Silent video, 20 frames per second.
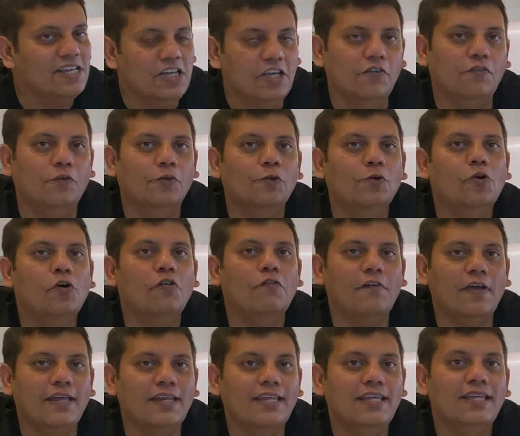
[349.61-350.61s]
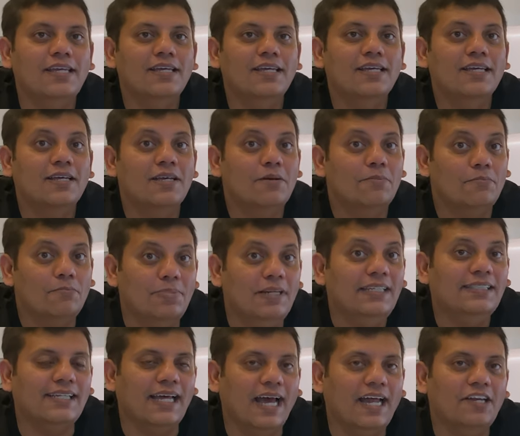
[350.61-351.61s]
If you know of any,
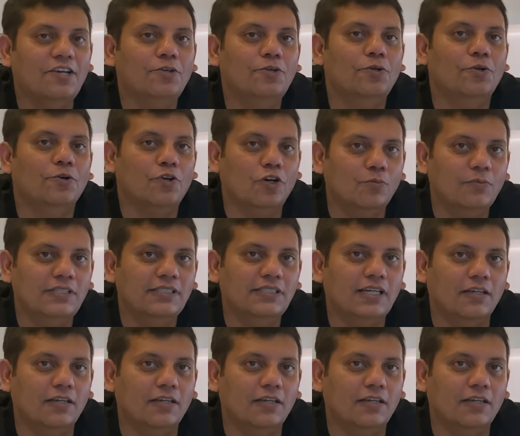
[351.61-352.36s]
Please add it to your comments